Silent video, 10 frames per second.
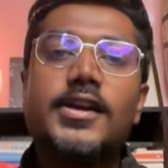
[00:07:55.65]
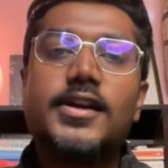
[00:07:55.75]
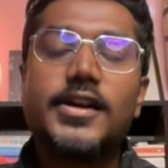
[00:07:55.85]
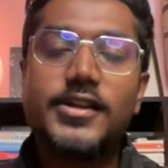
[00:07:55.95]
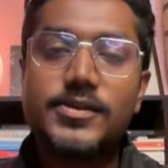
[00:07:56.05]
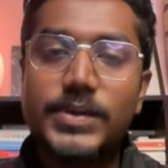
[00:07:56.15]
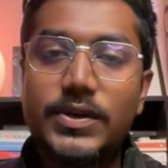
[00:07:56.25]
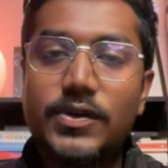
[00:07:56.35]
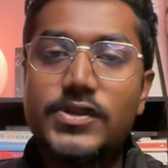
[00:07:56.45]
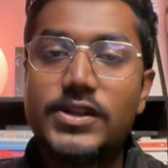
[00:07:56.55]
it is
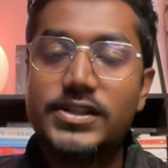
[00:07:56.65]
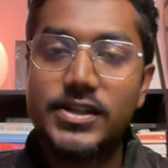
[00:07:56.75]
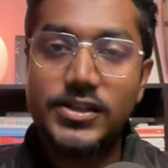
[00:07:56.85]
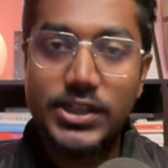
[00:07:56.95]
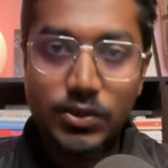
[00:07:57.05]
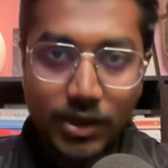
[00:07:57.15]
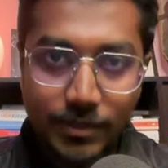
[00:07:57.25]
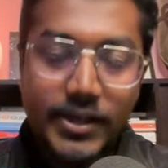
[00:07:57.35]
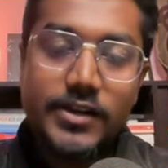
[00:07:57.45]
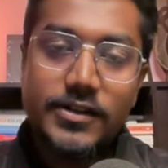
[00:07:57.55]
because it is easy to
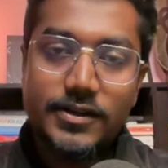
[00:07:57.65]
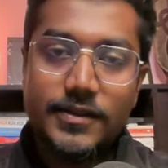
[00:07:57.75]
update.